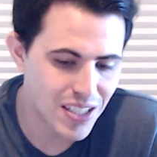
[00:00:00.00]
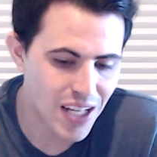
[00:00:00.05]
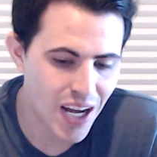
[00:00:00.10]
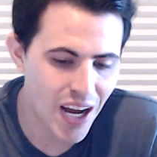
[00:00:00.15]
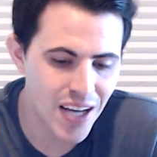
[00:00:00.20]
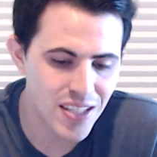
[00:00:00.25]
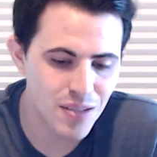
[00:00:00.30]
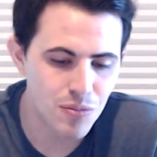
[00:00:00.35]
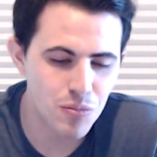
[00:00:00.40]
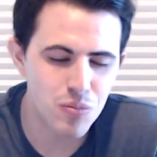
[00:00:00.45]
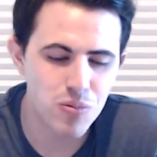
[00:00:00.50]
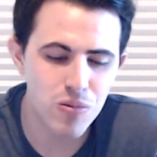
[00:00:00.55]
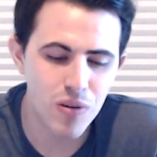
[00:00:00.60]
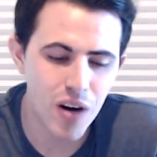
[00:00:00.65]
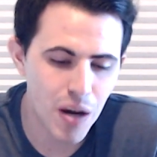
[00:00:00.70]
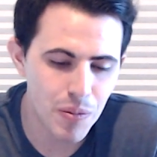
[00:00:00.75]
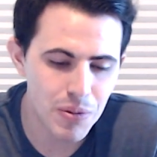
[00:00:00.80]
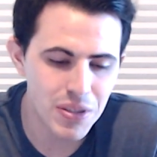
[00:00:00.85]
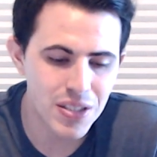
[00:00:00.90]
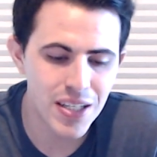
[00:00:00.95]
guys, I'm
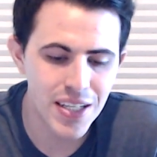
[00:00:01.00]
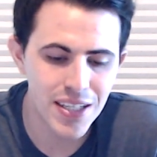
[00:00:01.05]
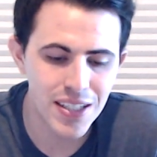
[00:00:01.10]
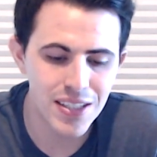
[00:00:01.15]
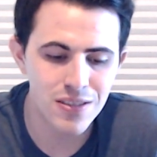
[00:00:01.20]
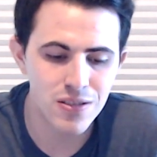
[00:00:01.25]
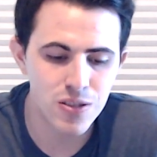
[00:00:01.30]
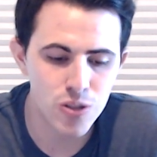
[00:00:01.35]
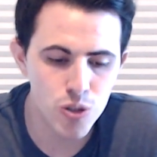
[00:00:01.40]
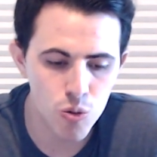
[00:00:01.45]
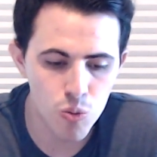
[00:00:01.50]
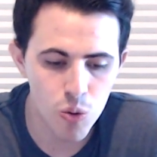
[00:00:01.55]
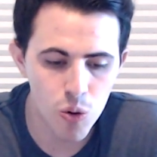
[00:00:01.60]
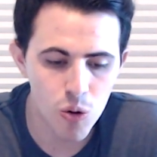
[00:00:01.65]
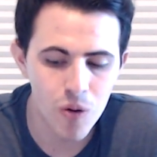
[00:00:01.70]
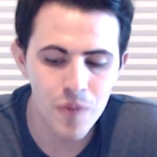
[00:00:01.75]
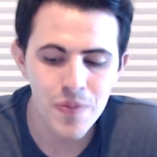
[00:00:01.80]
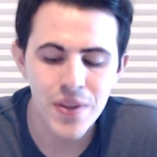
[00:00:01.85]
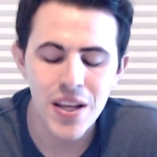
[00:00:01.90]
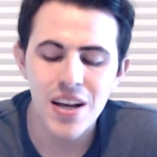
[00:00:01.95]
probably taking
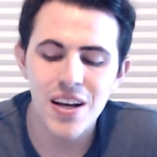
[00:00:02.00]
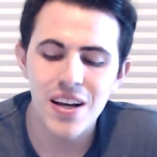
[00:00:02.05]
Sewell